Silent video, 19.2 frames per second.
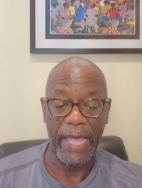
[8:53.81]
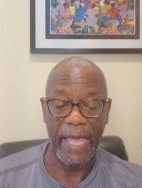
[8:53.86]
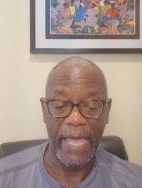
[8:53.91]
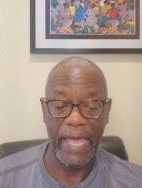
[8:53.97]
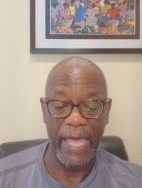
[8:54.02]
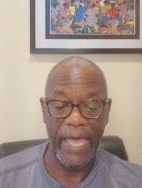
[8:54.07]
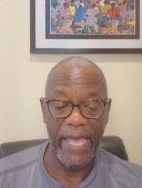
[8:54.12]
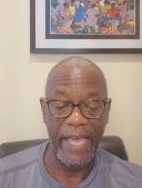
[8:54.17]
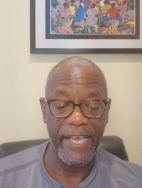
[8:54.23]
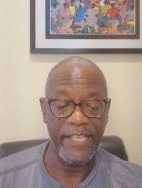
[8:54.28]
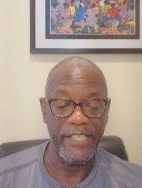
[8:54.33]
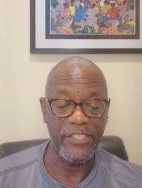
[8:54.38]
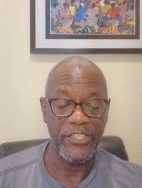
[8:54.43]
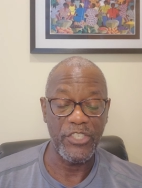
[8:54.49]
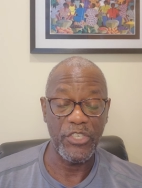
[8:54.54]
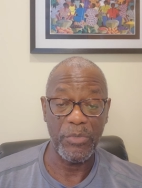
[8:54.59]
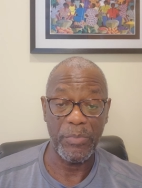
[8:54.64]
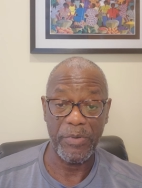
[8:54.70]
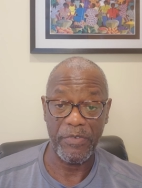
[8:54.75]

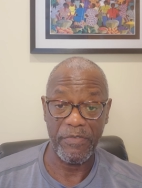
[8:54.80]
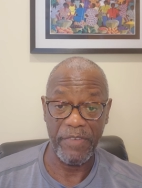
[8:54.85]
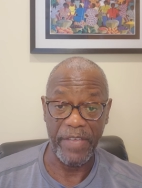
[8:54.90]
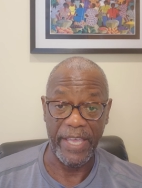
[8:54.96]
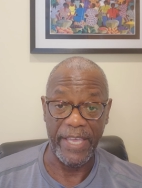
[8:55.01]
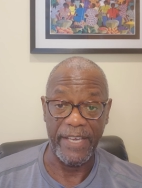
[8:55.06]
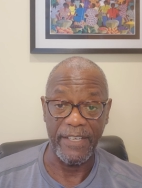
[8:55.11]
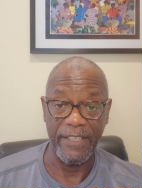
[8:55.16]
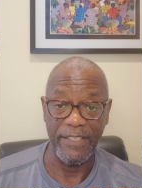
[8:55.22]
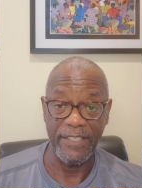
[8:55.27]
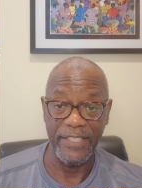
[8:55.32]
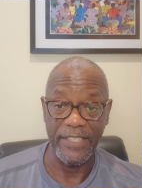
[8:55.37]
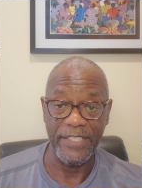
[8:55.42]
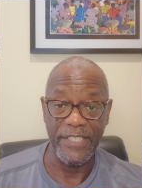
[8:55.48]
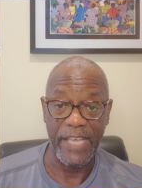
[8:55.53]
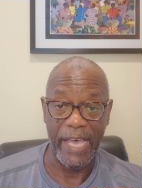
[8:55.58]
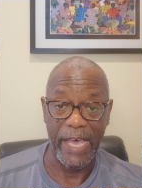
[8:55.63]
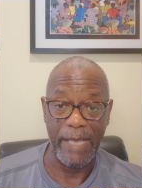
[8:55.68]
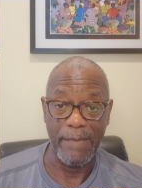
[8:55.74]
and to prevail in
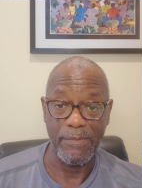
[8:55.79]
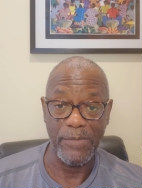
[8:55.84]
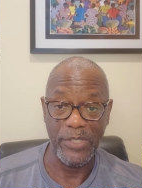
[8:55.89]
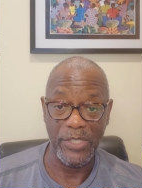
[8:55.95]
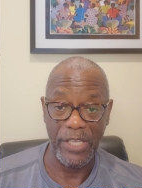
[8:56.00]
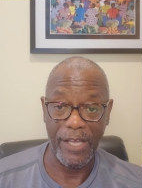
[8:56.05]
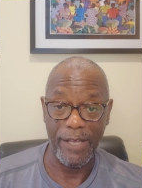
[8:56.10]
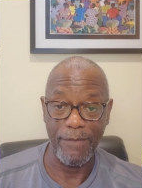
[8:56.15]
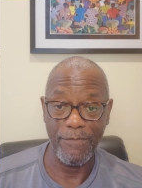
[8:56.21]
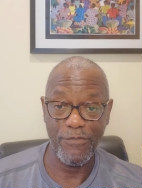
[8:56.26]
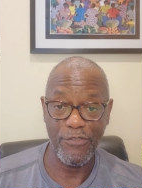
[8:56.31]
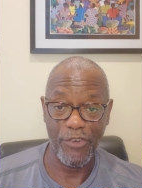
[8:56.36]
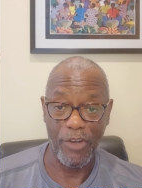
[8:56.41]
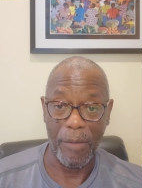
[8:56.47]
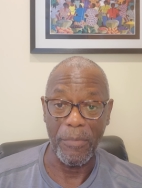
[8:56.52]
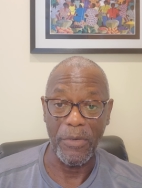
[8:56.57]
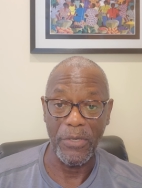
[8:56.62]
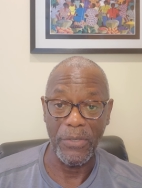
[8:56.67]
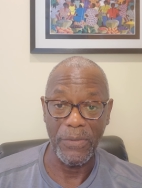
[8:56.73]
times of
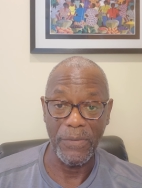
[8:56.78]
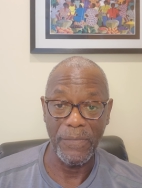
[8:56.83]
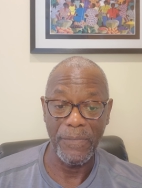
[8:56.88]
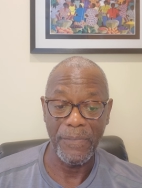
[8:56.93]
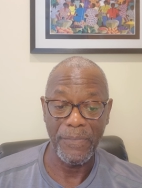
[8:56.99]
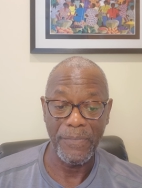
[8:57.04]
trouble.